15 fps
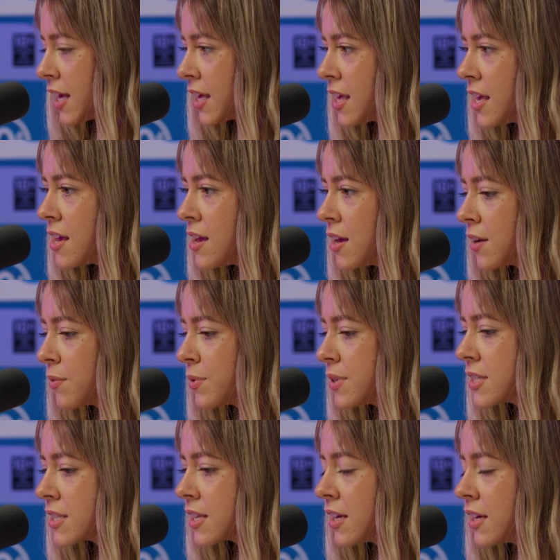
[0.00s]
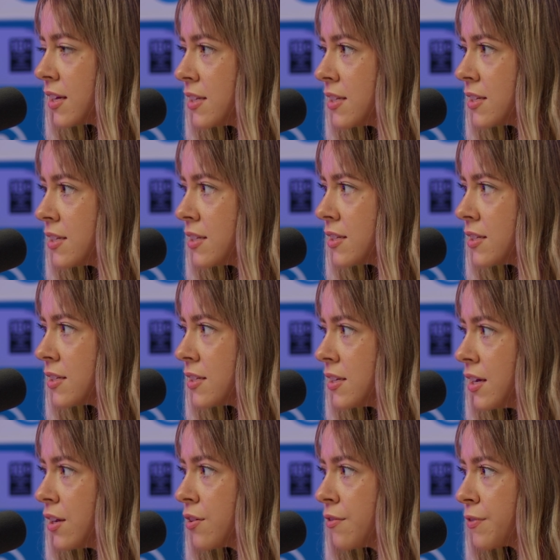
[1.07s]
he was
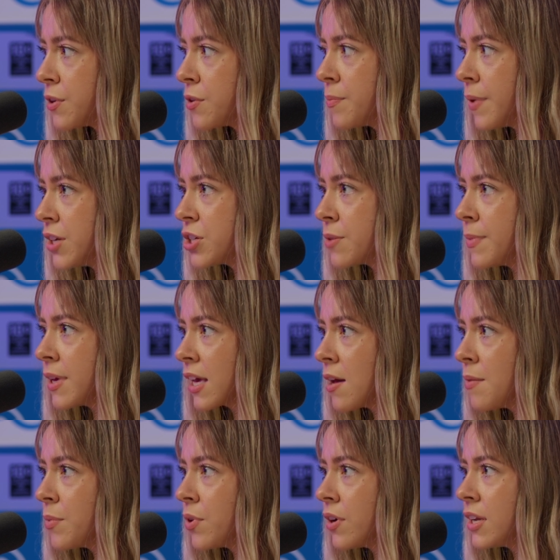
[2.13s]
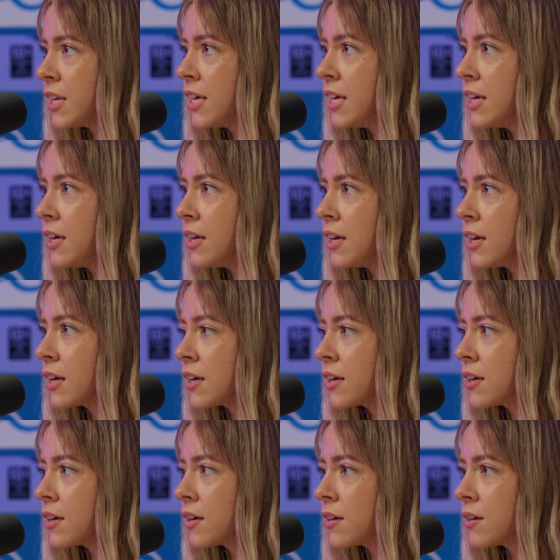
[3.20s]
interviewed by Jimmy Kimmel, and he
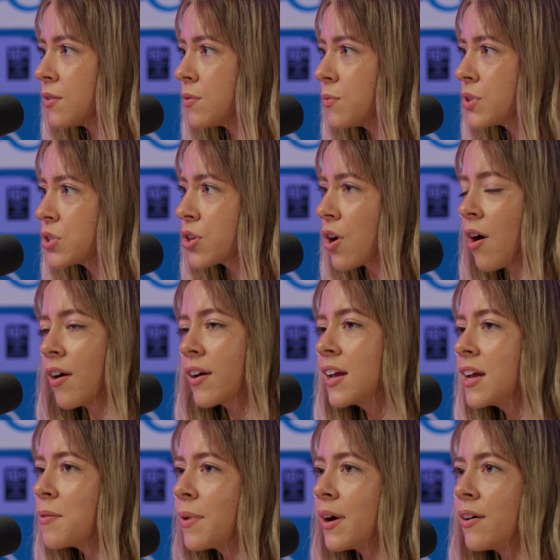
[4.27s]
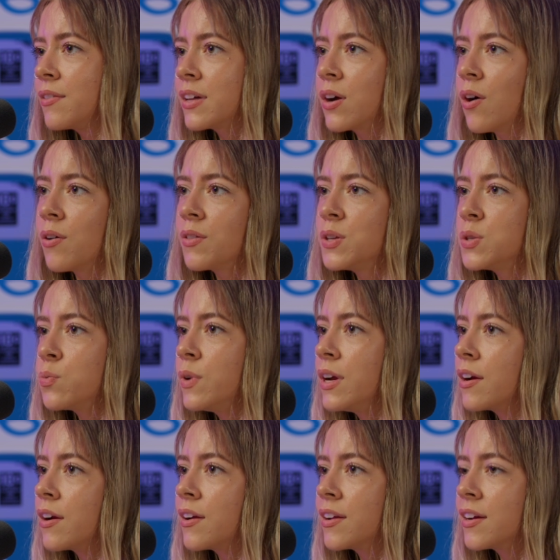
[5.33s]
was talking about like all these
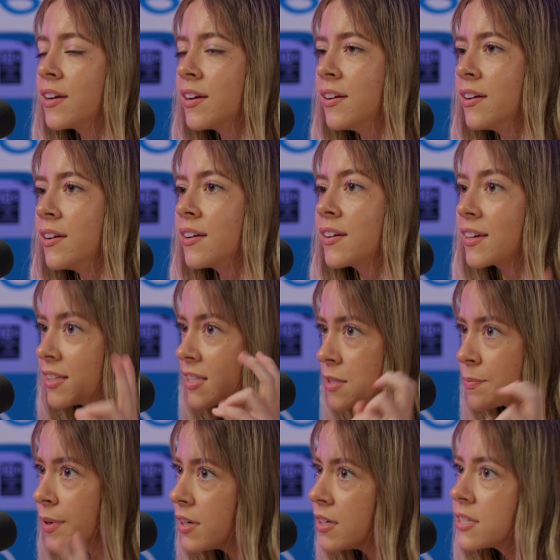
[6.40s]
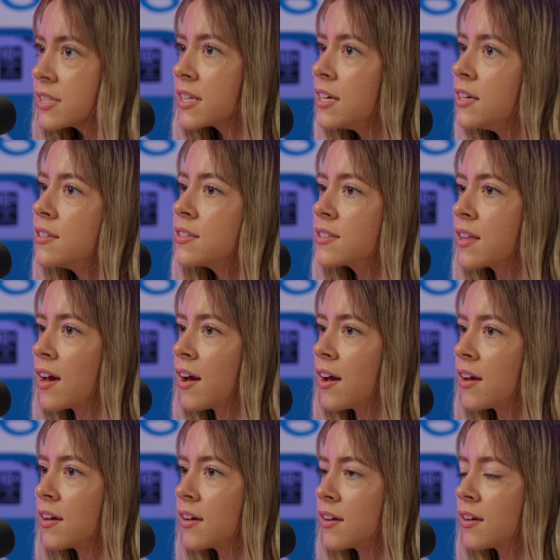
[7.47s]
weird conspiracies
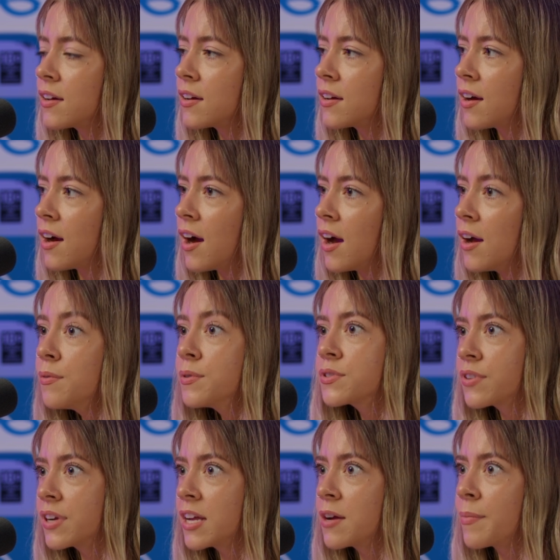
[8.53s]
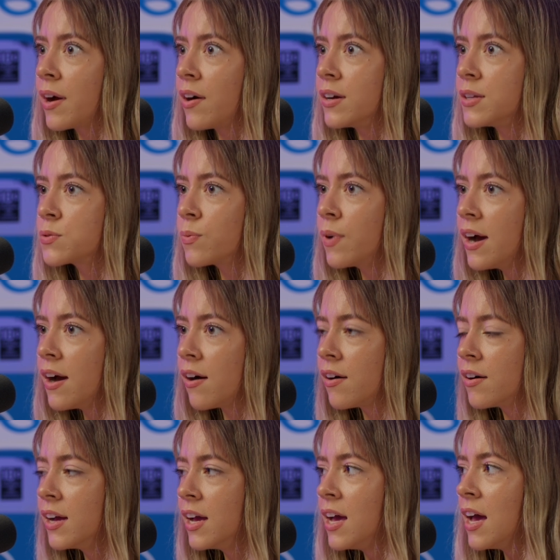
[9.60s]
that I was reading about as
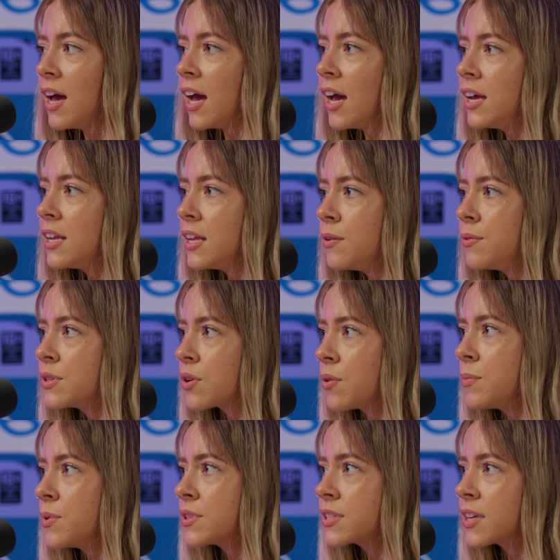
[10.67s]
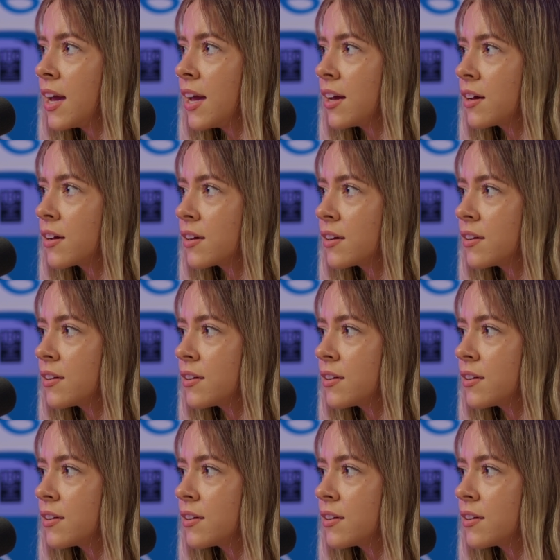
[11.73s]
well. And he was almost like